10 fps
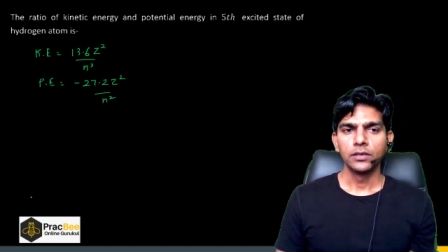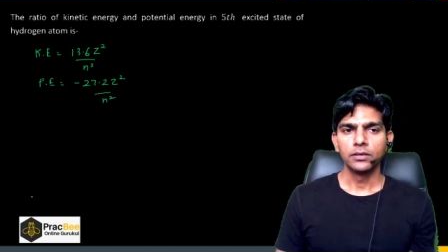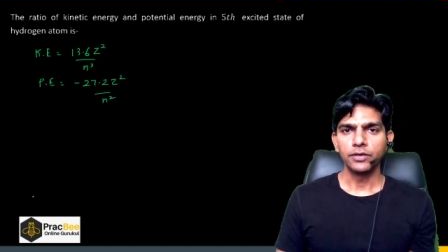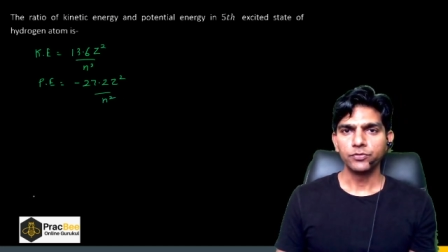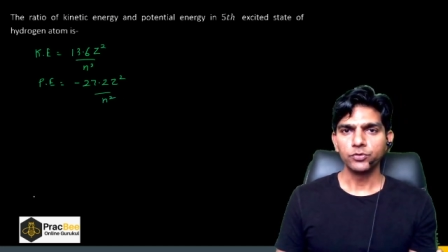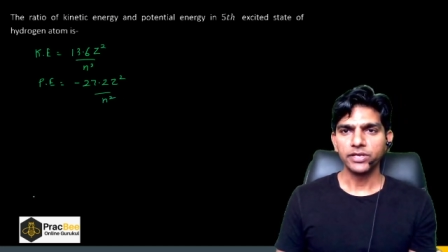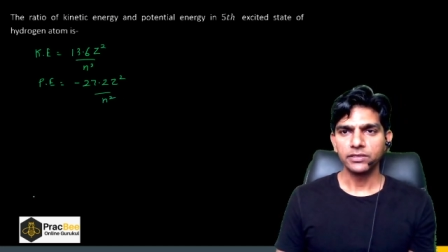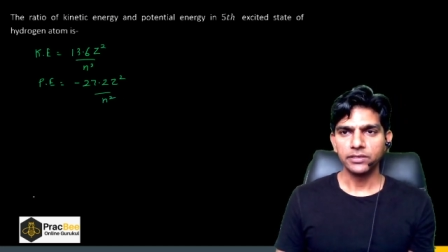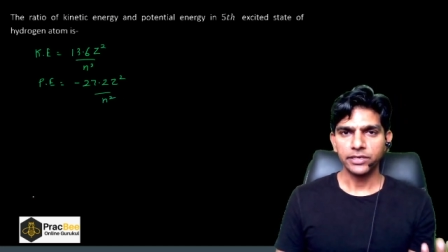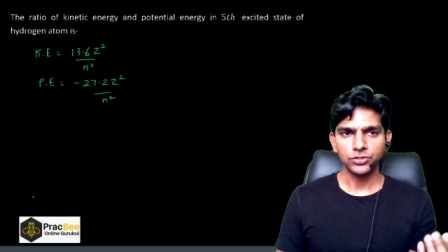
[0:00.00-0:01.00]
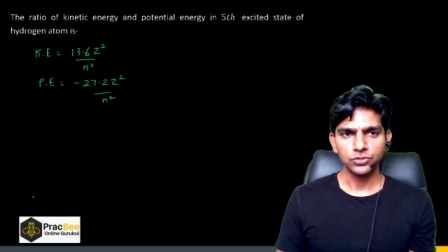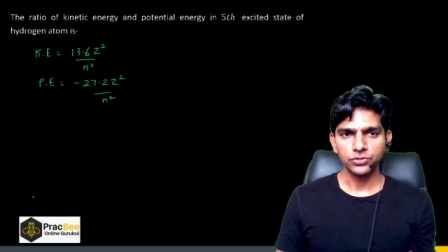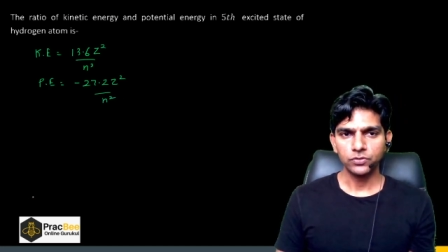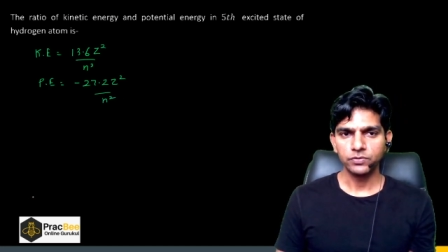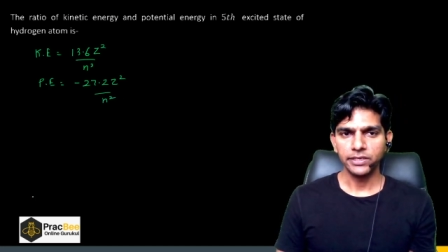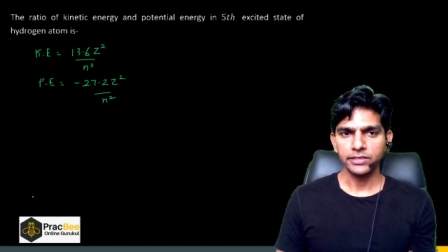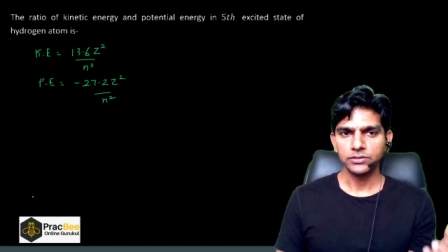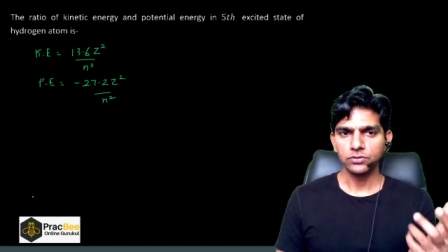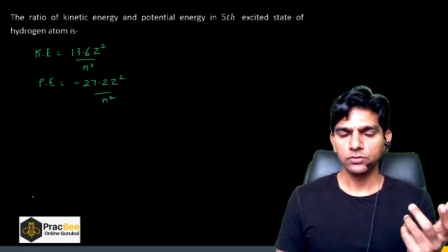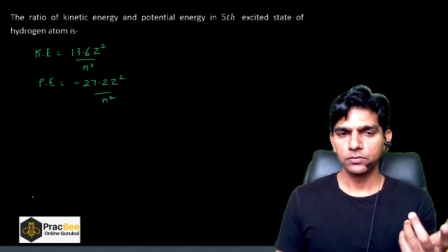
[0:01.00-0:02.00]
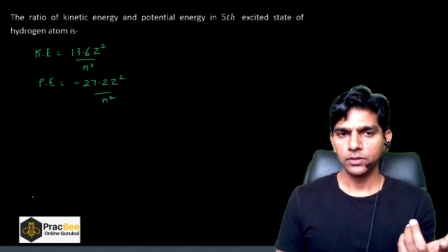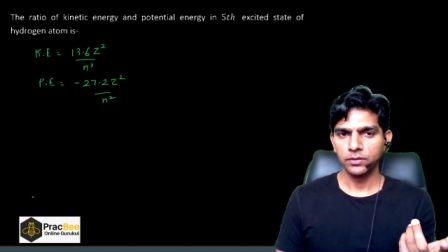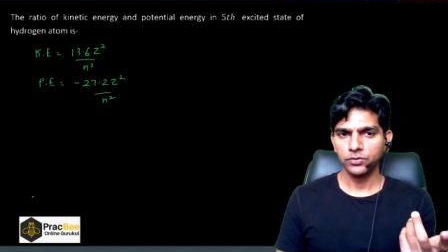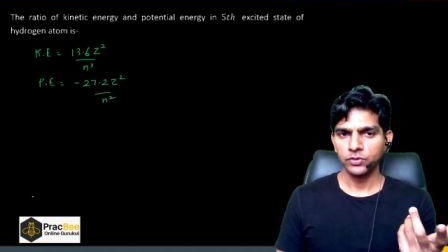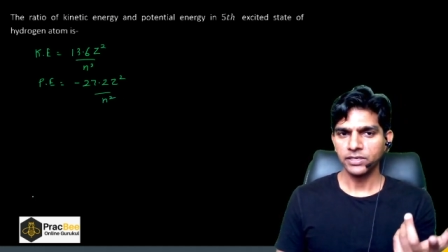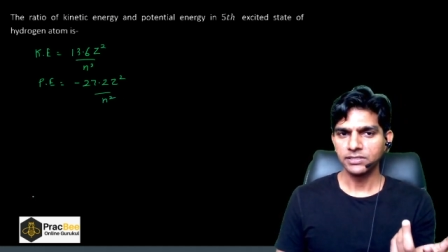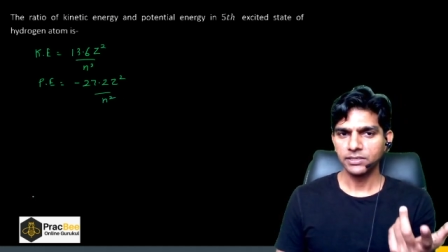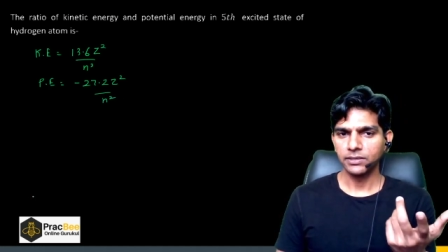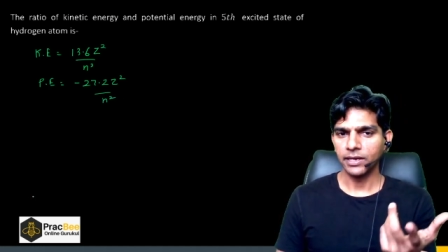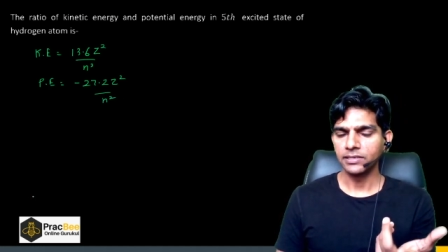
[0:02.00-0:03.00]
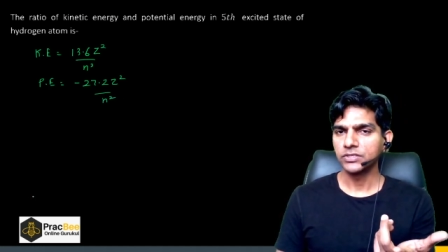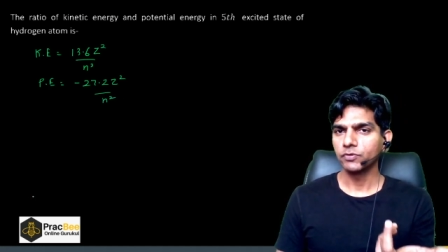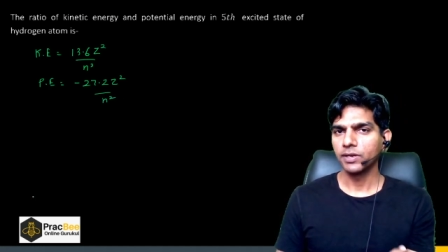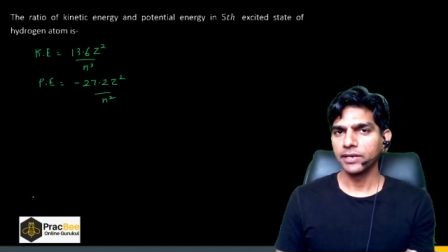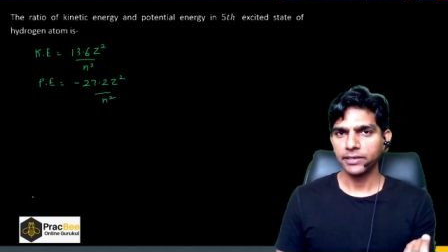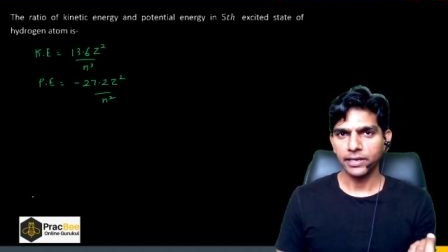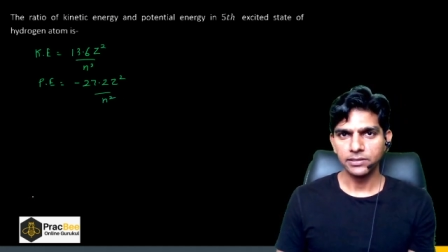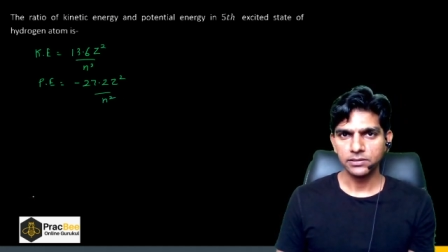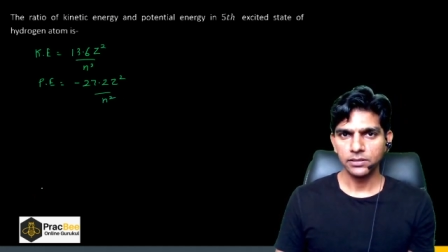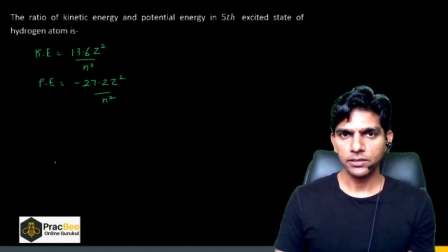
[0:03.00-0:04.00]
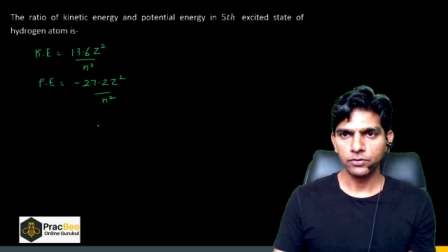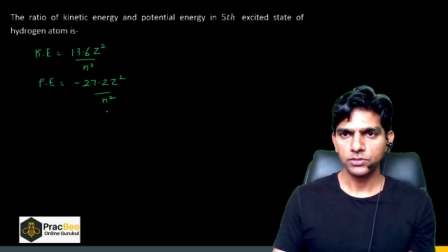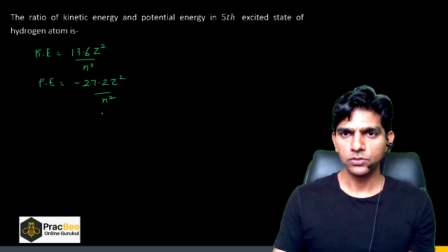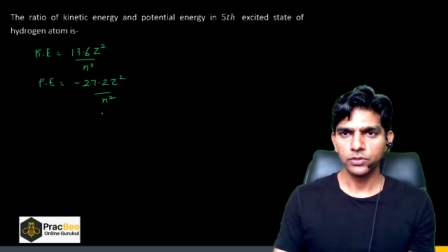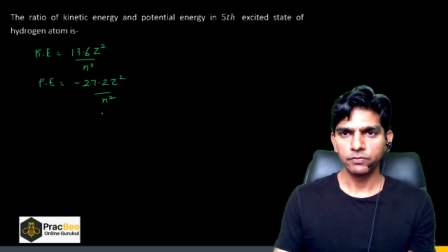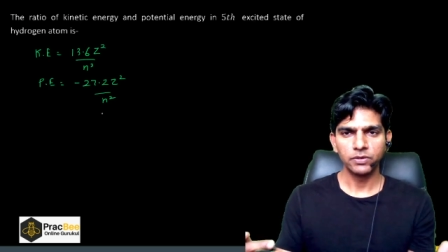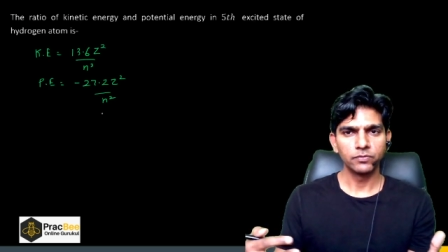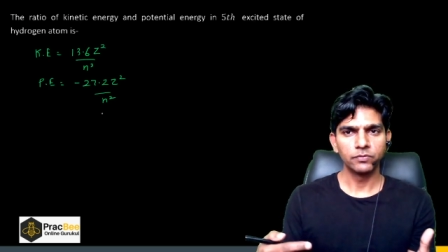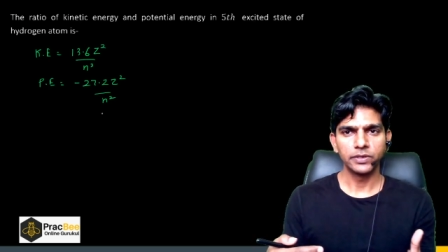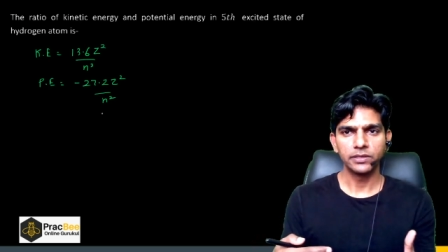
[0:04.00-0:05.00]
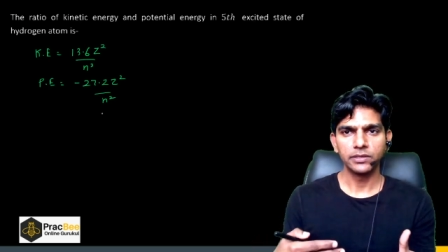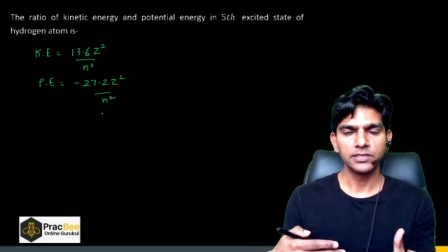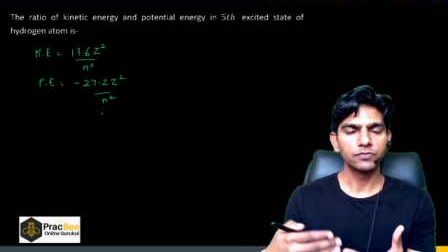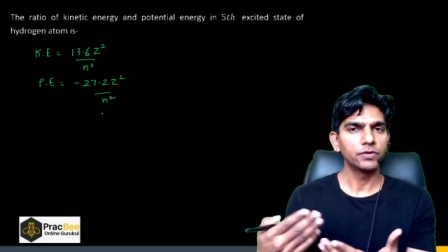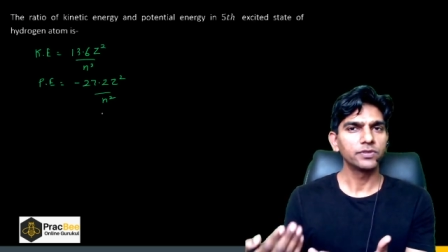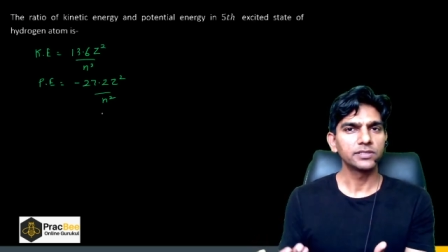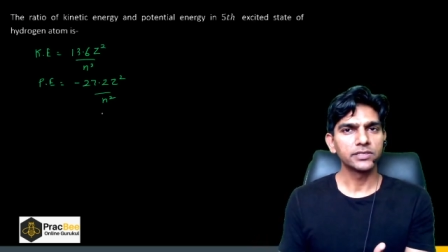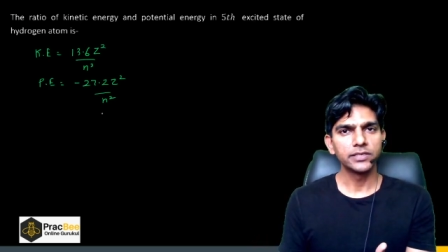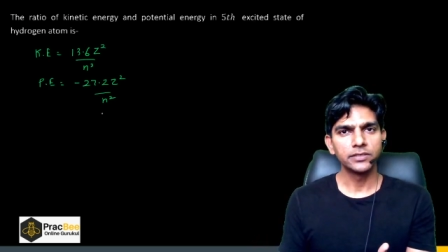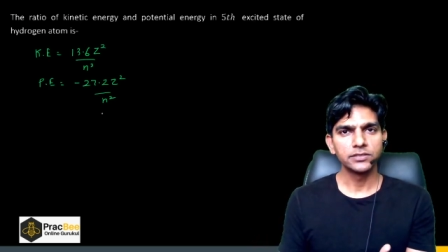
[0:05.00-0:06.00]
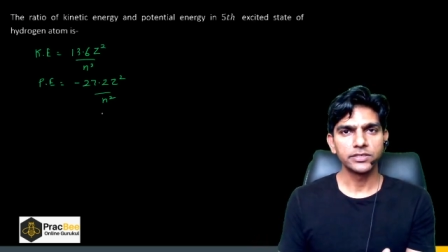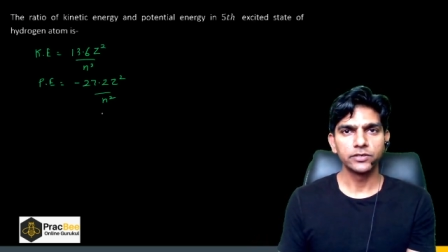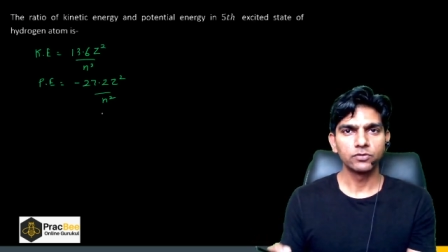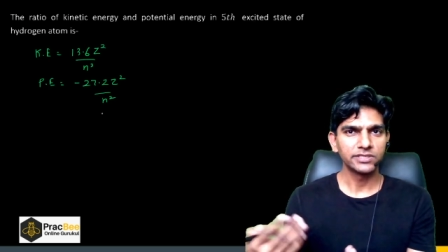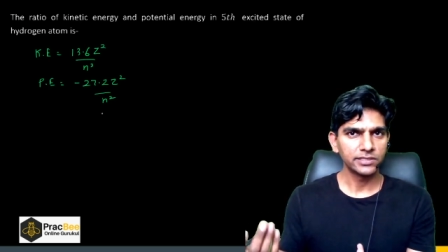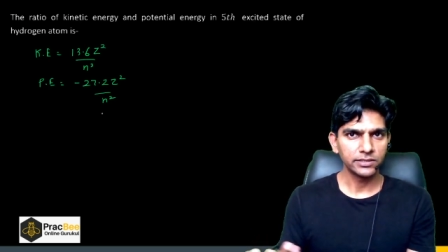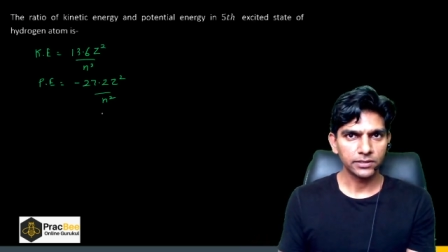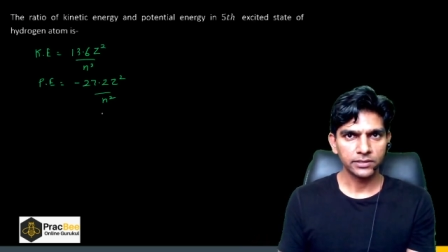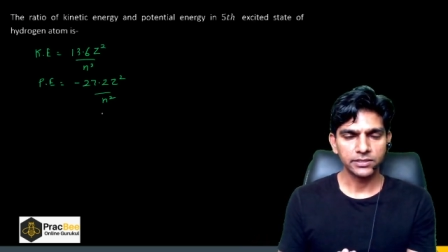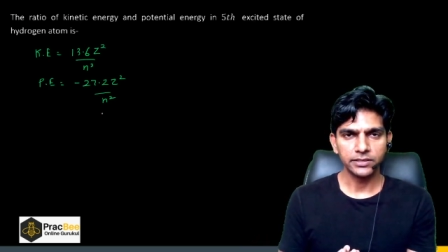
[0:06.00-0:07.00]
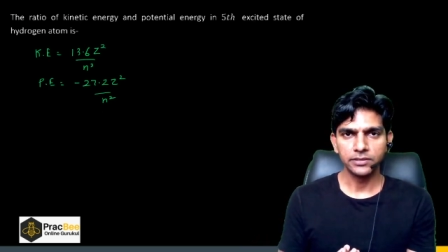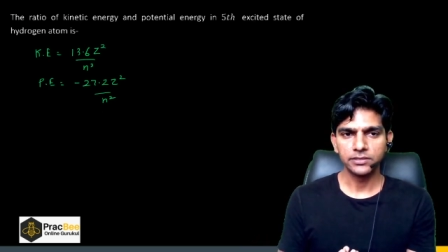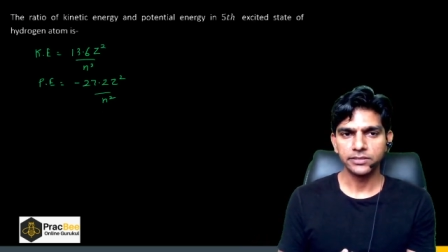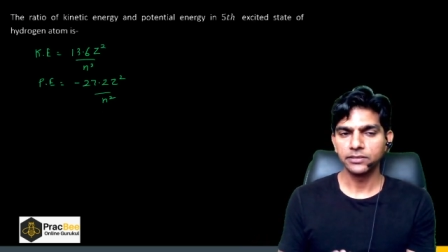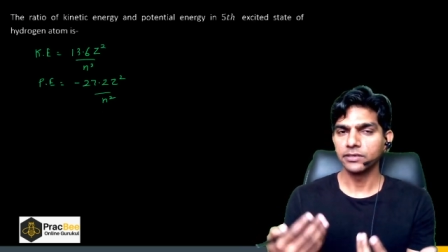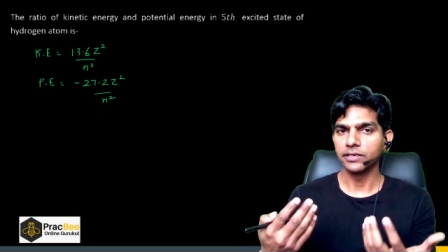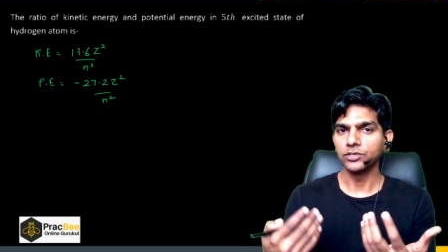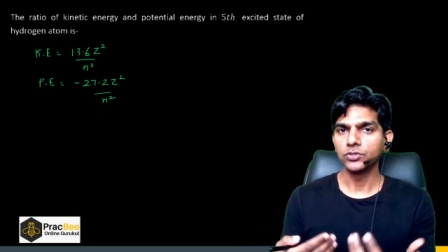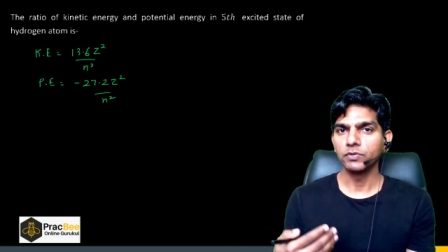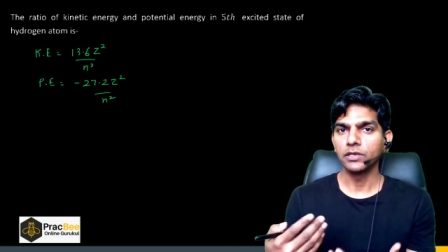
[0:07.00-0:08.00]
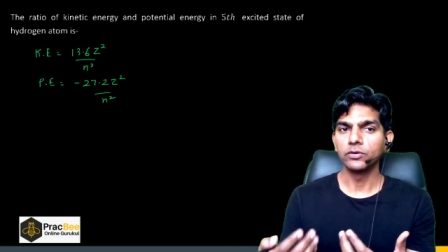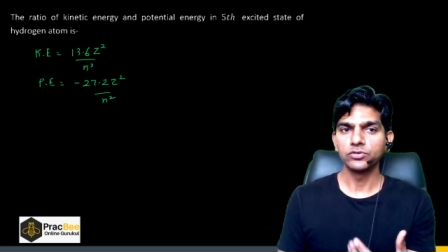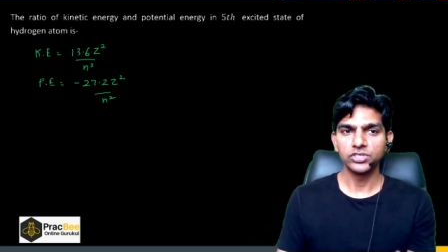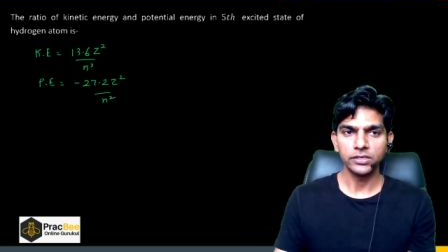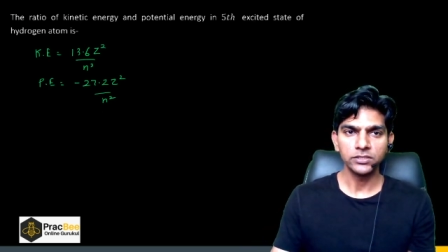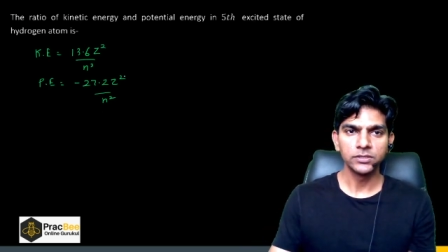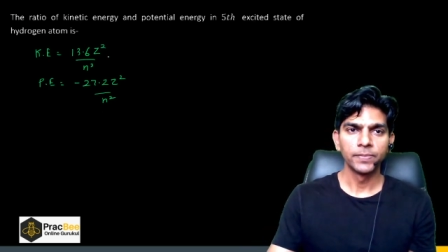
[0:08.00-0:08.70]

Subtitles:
Now, if you take the ratios of these, so you can say n square will get cancelled out. So even whether it is fifth excited state or sixth excited state, the ratio will not change.